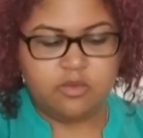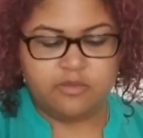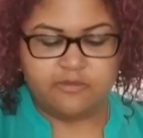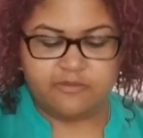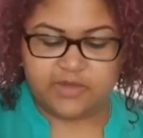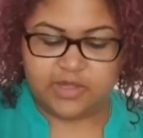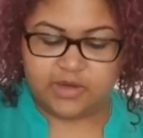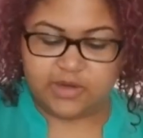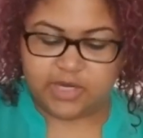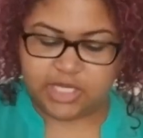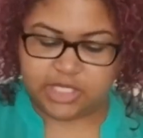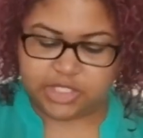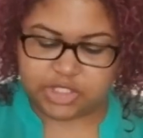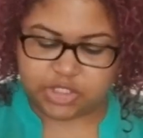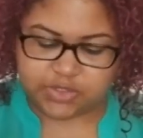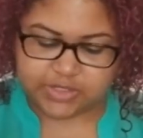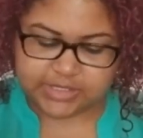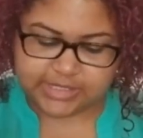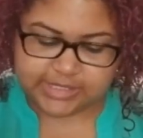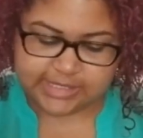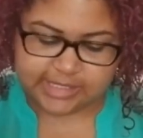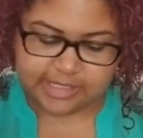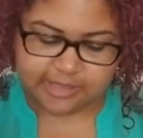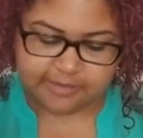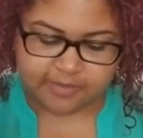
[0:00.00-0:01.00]
Very
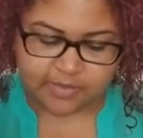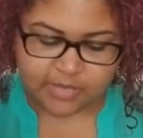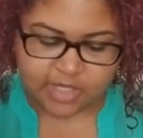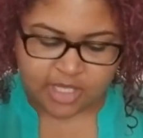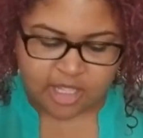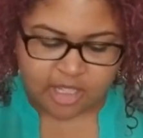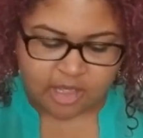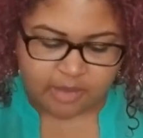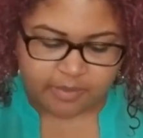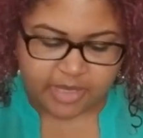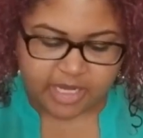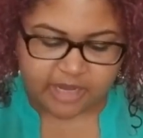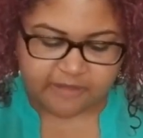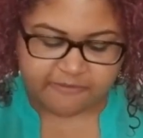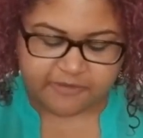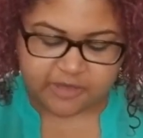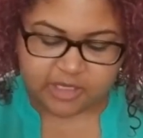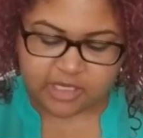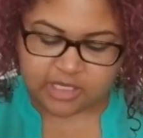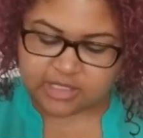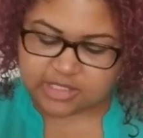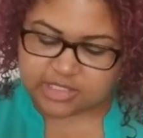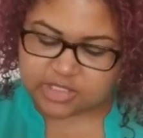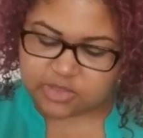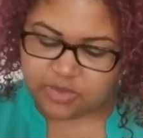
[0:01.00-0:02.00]
interesting. But I
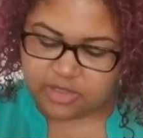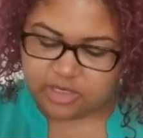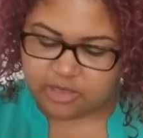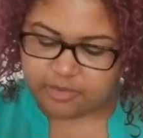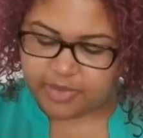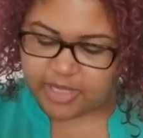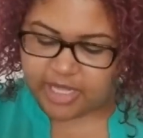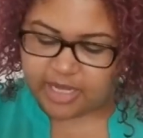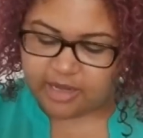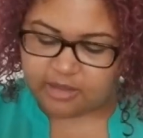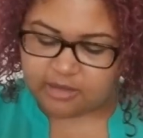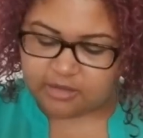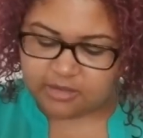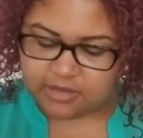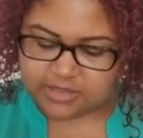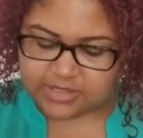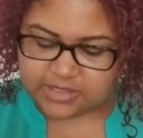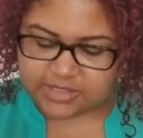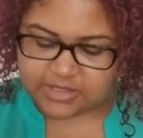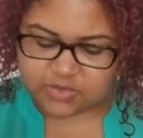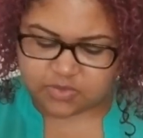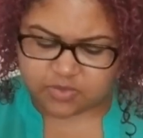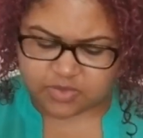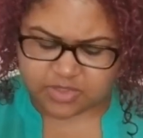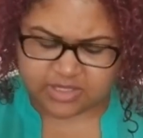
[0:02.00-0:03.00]
feel like this Queen of Pentacles
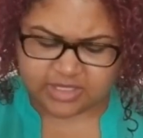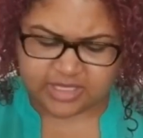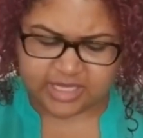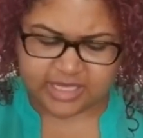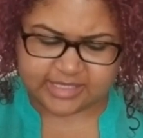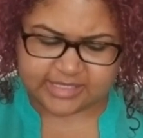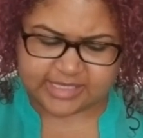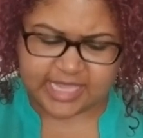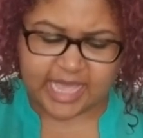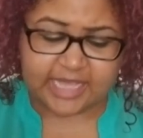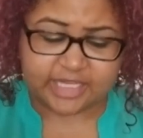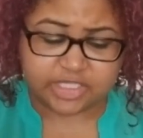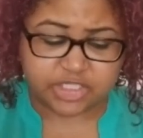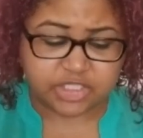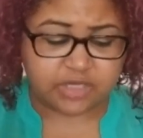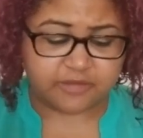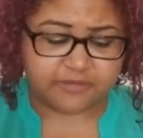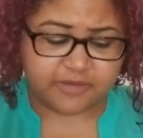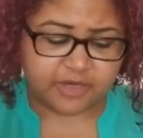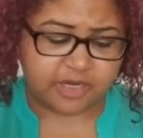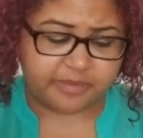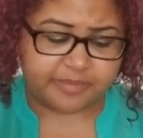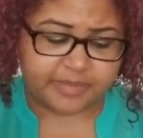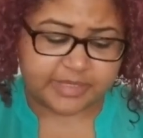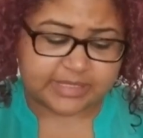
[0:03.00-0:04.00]
is really, is actually
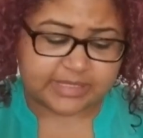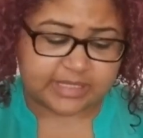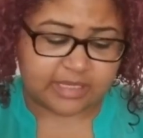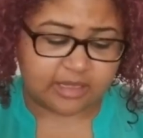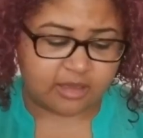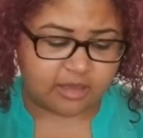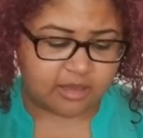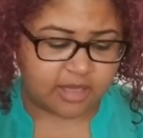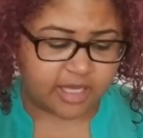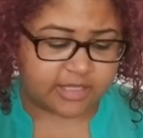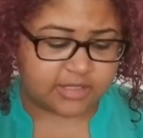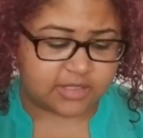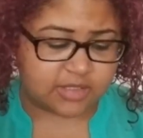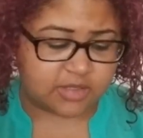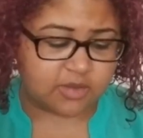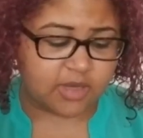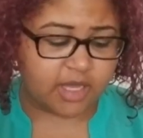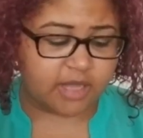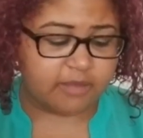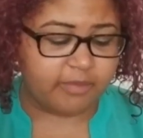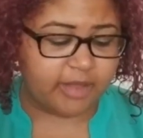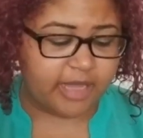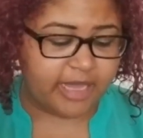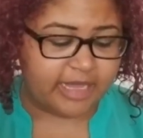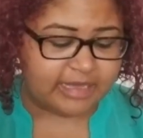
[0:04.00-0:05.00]
very busy. I do.
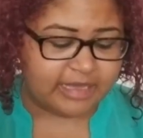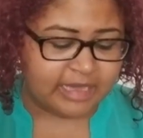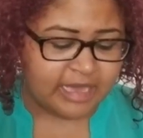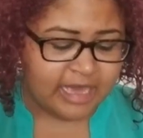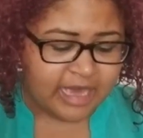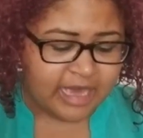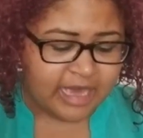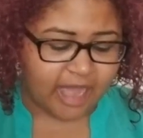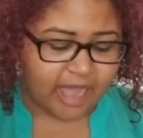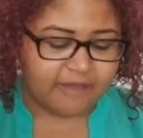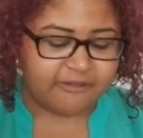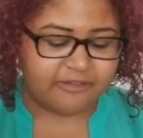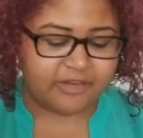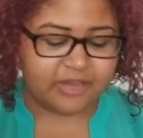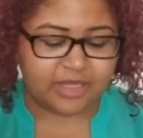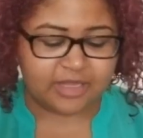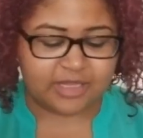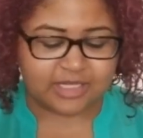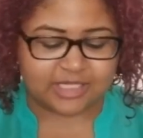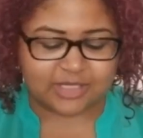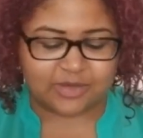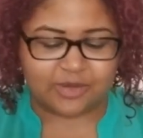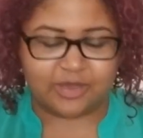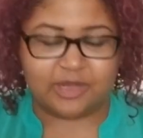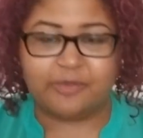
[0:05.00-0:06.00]
I'm like, I feel like
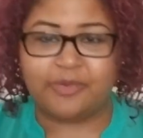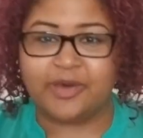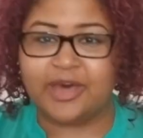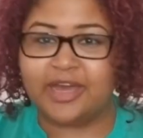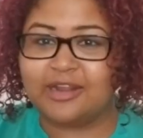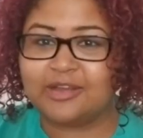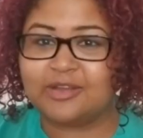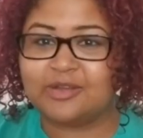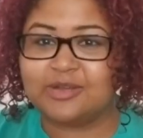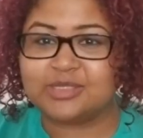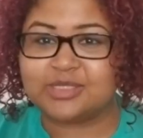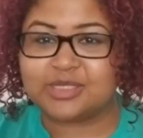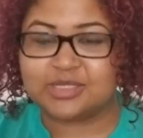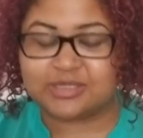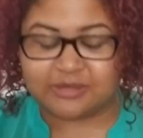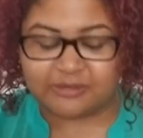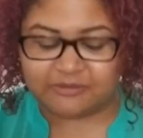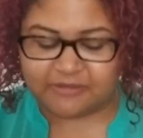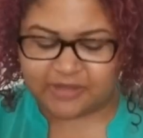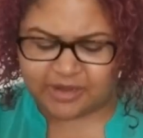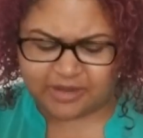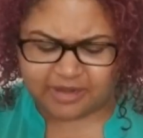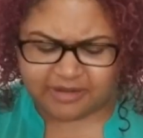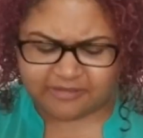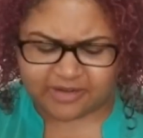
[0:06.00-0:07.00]
this Queen of Pentacles is a
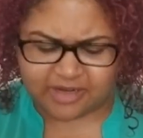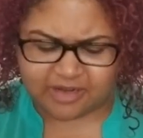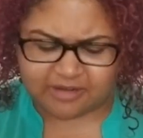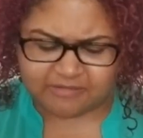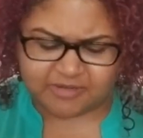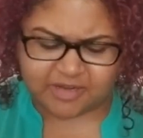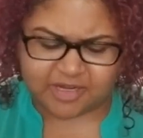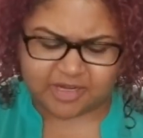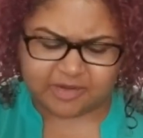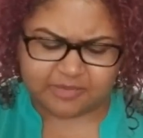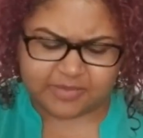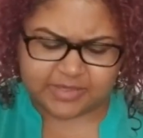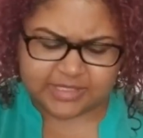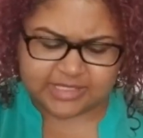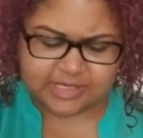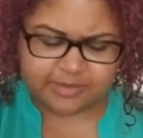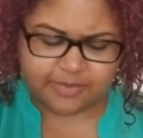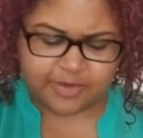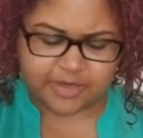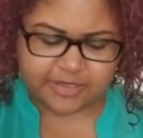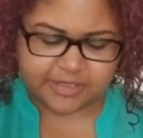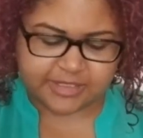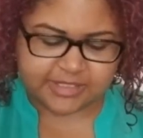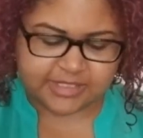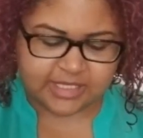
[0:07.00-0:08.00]
very, very, very busy
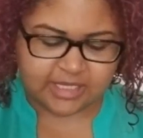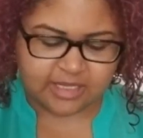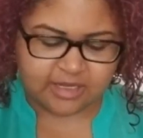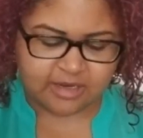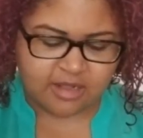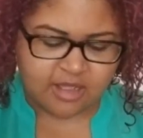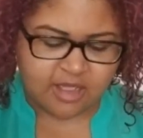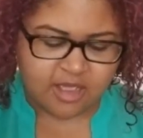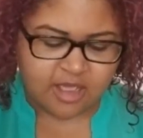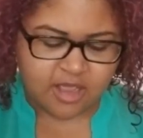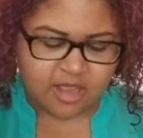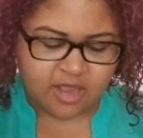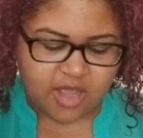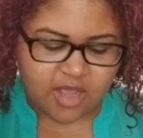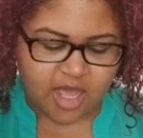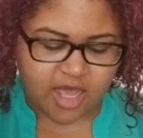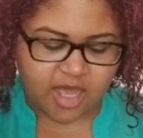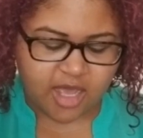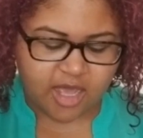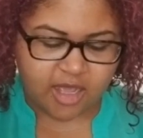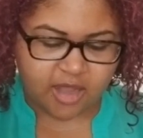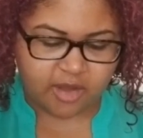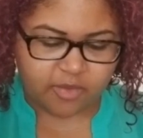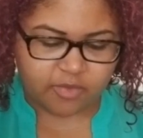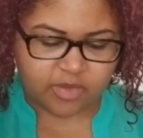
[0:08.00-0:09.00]
person.
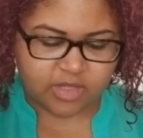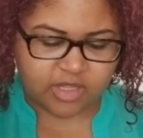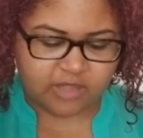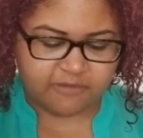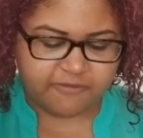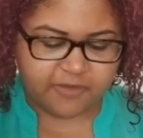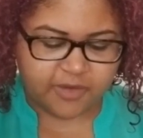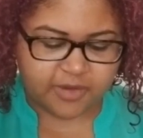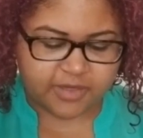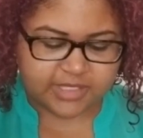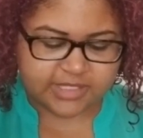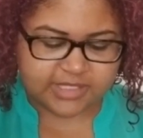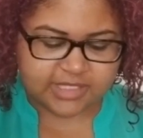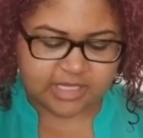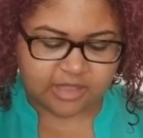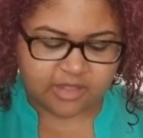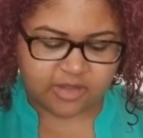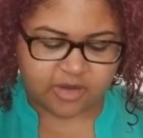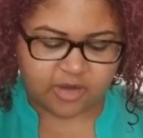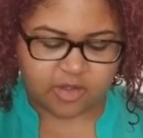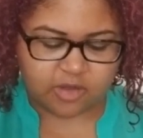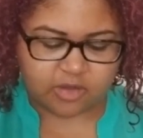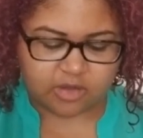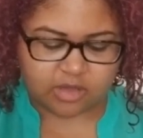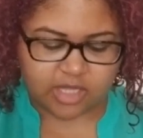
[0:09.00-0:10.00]
Uh, really focused on
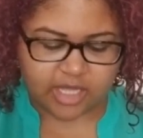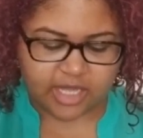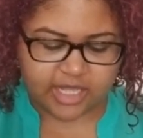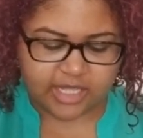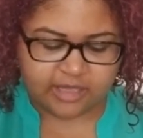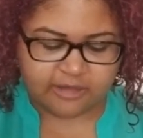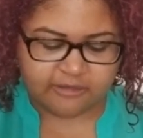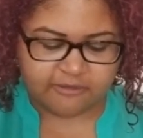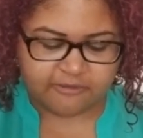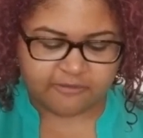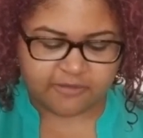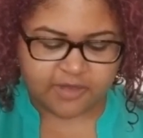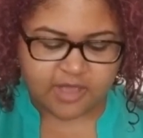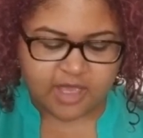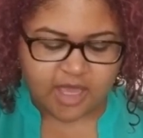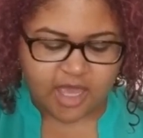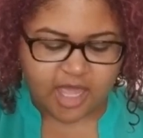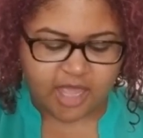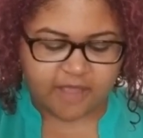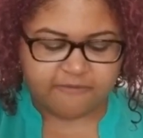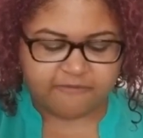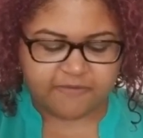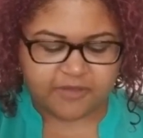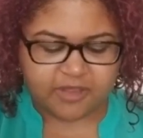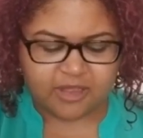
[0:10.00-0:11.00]
their own life.
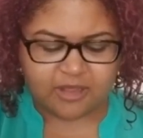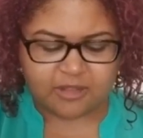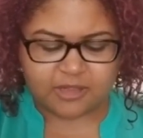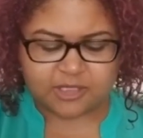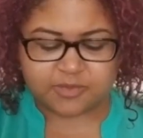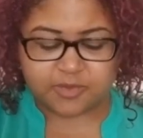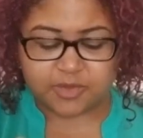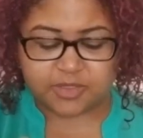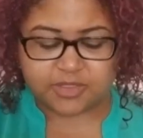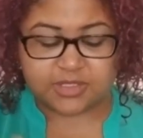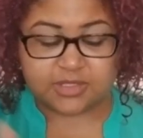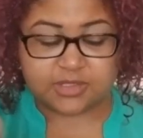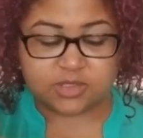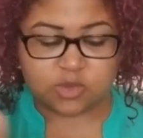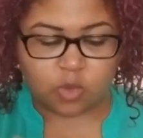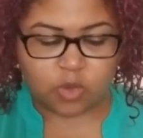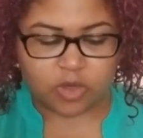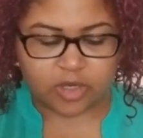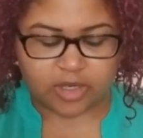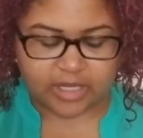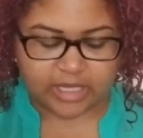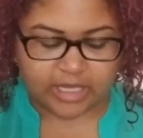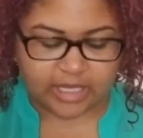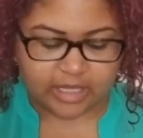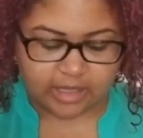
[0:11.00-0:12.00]
I feel like this person's
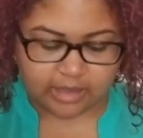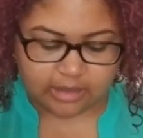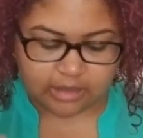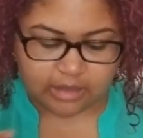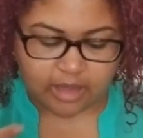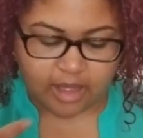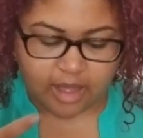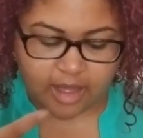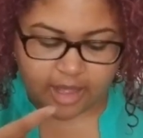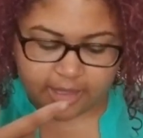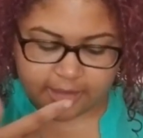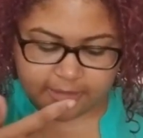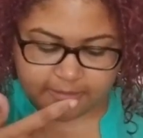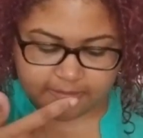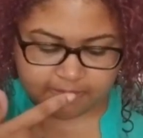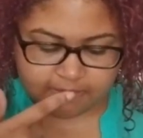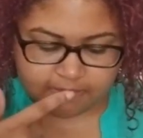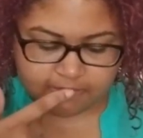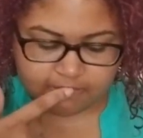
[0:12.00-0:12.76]
working a lot.